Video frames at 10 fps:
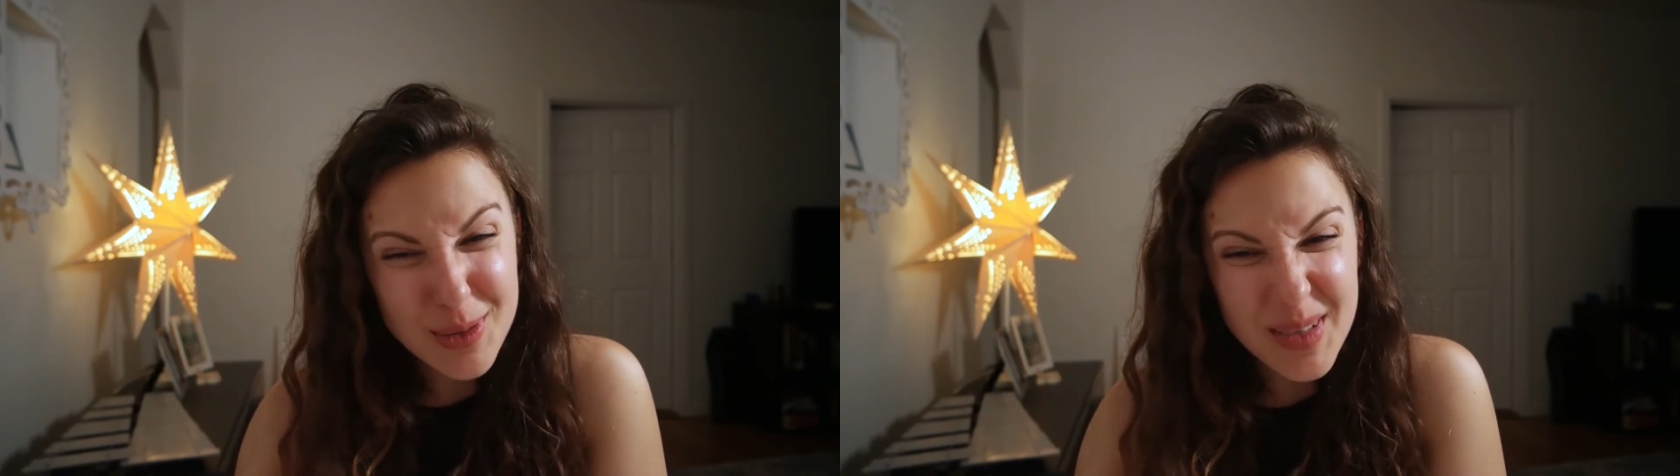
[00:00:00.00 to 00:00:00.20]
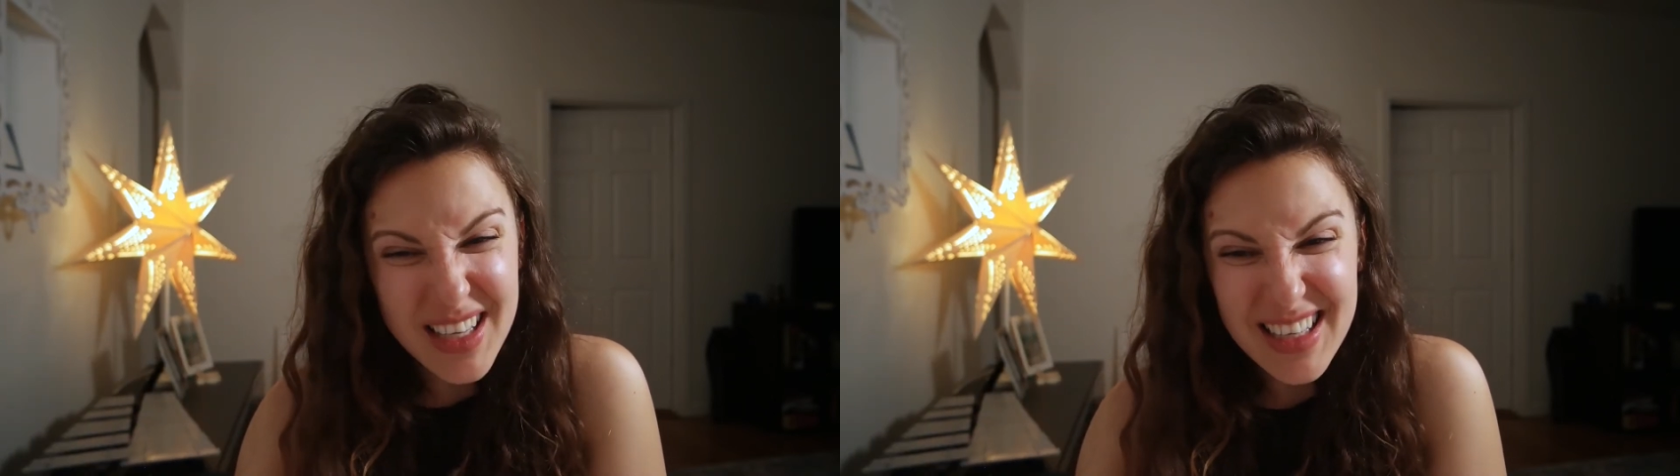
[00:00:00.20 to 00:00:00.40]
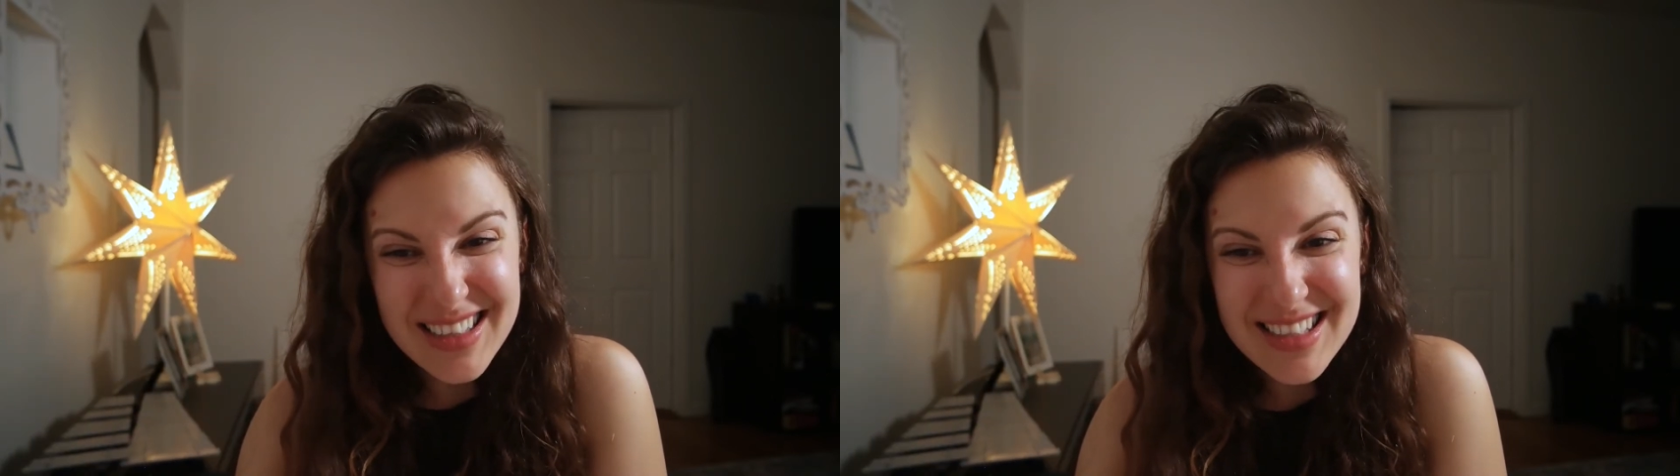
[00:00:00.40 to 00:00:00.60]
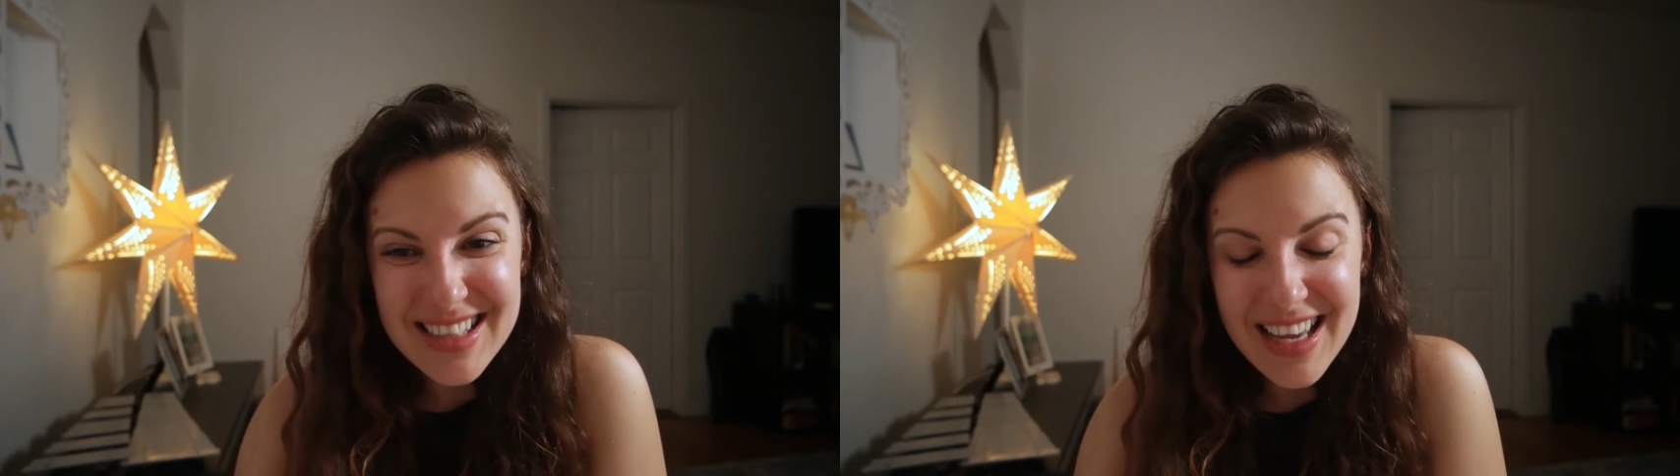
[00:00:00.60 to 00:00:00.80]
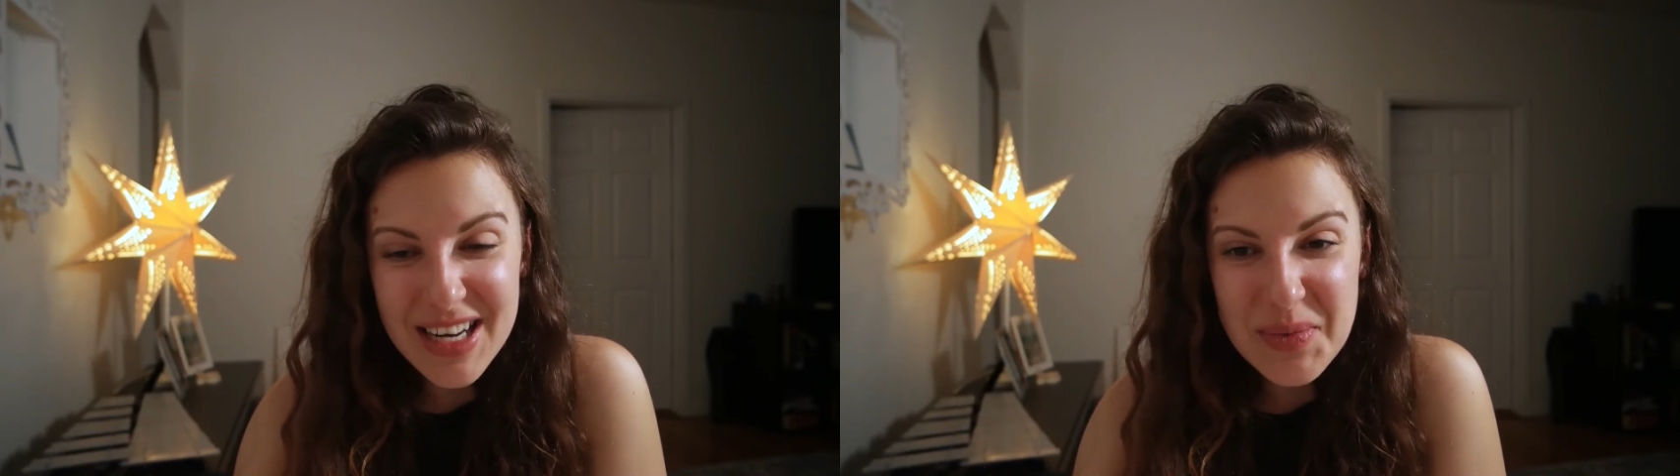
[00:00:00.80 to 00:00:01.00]
place
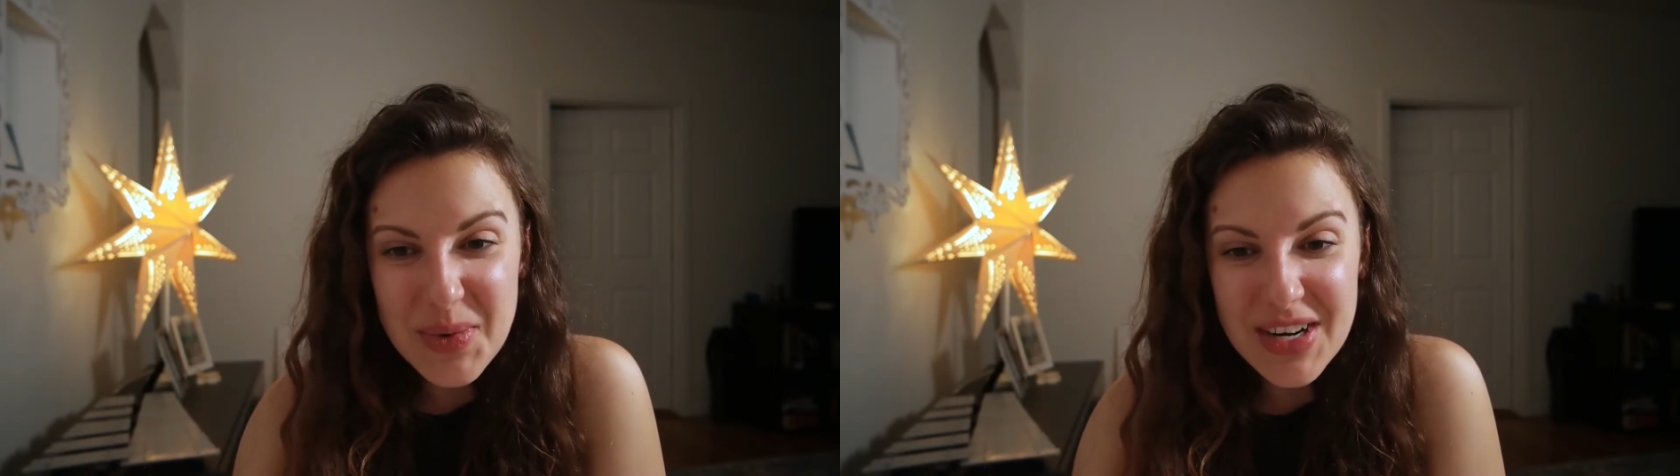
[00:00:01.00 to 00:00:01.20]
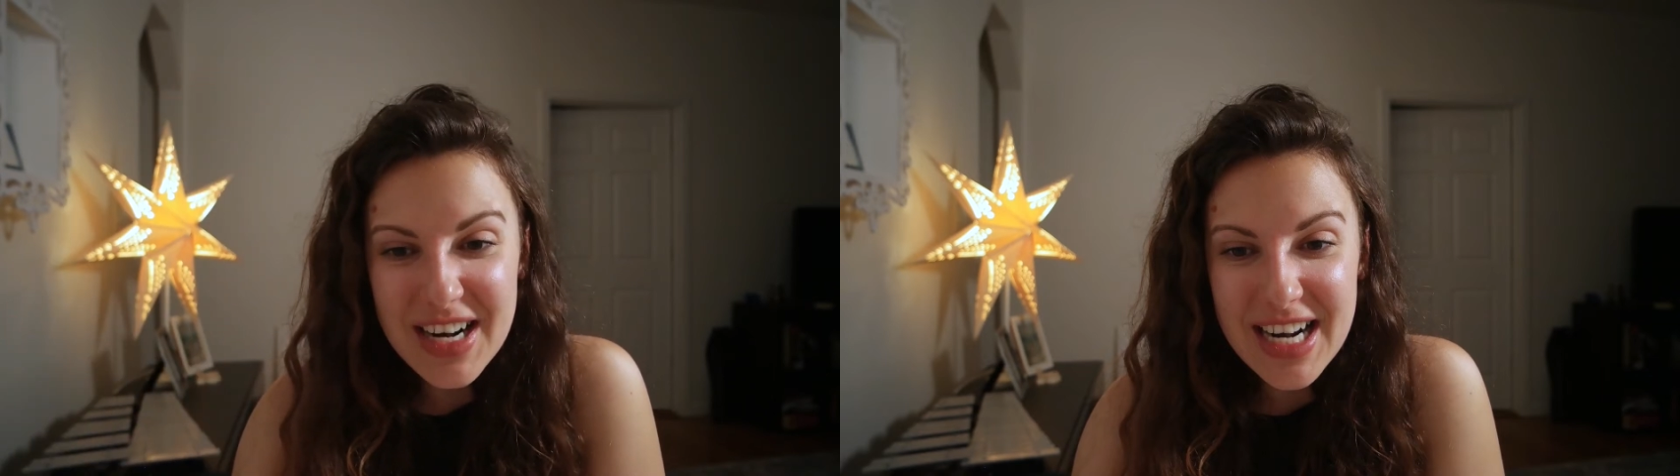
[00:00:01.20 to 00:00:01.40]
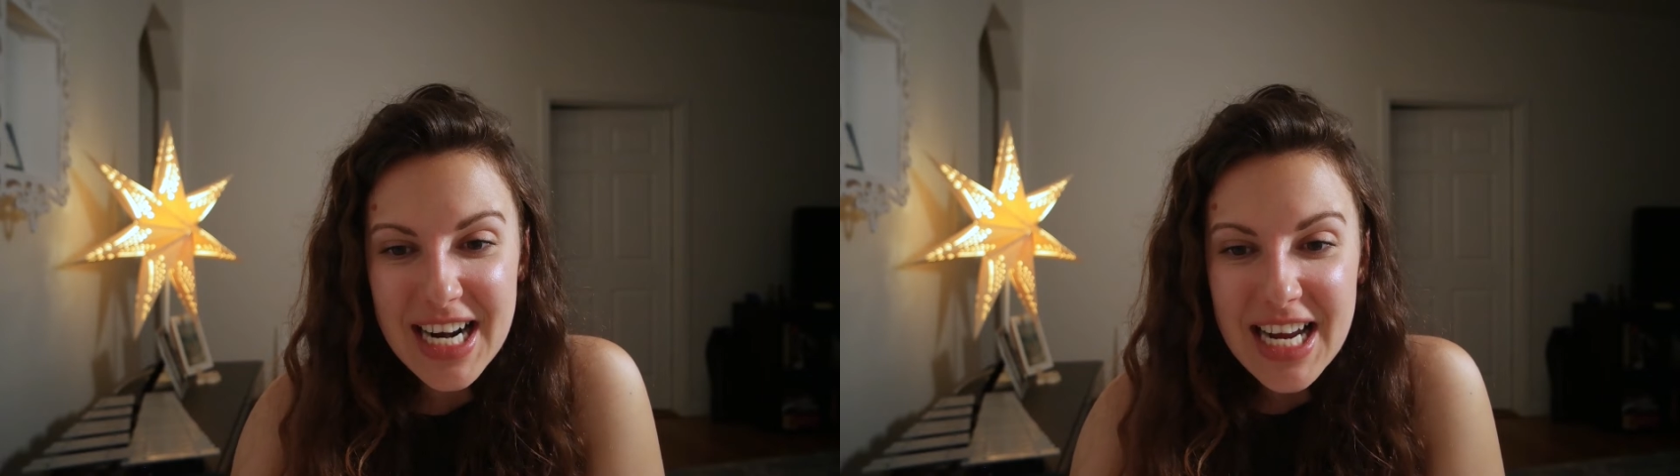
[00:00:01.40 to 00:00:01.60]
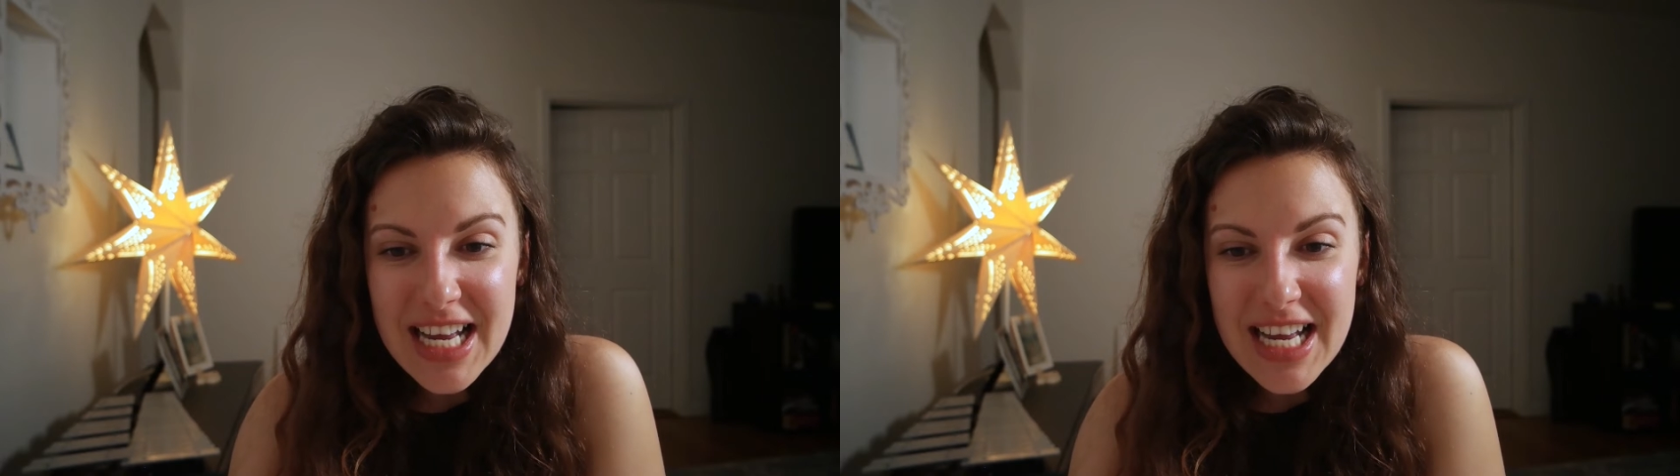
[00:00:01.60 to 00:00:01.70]
anymore.